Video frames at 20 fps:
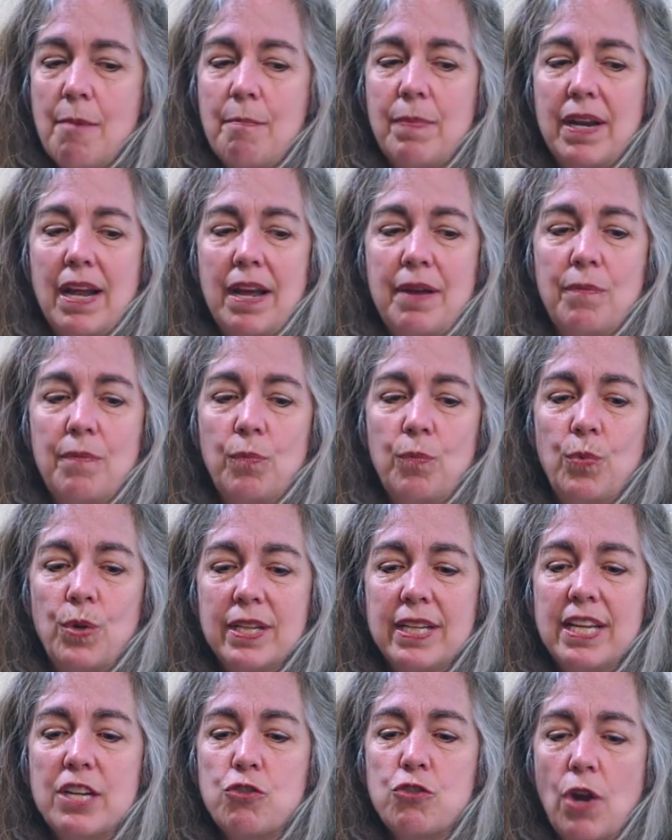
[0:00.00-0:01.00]
but
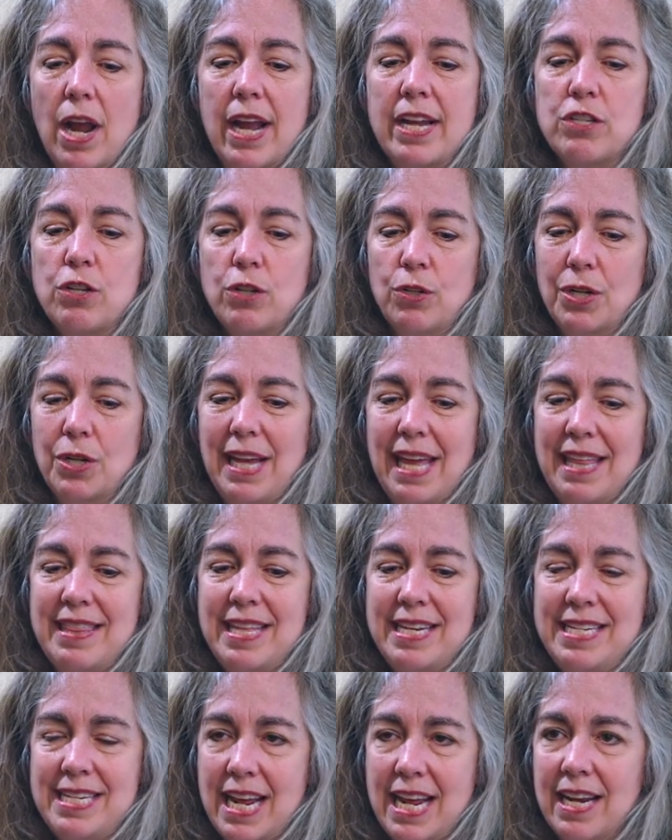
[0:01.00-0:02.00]
really trying to look at
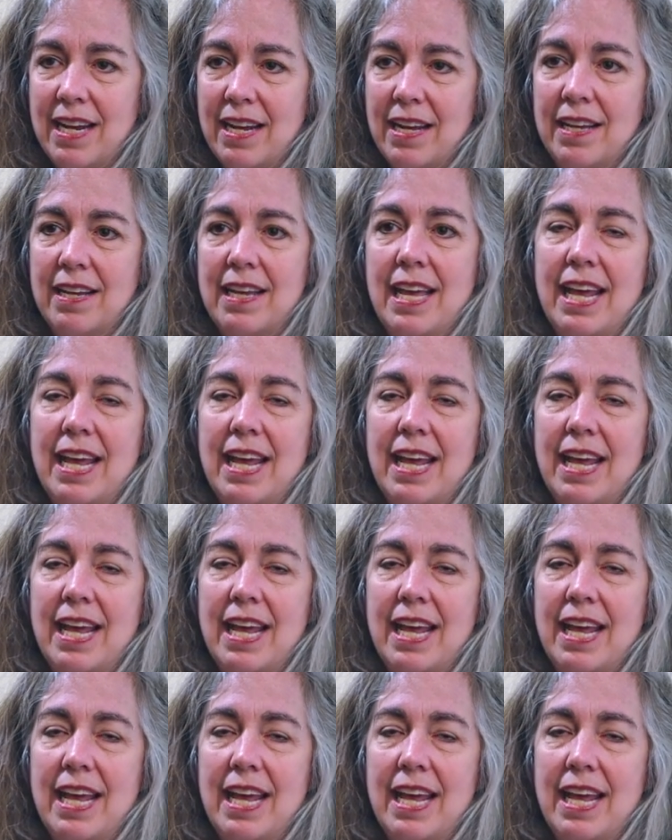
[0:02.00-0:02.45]
the data.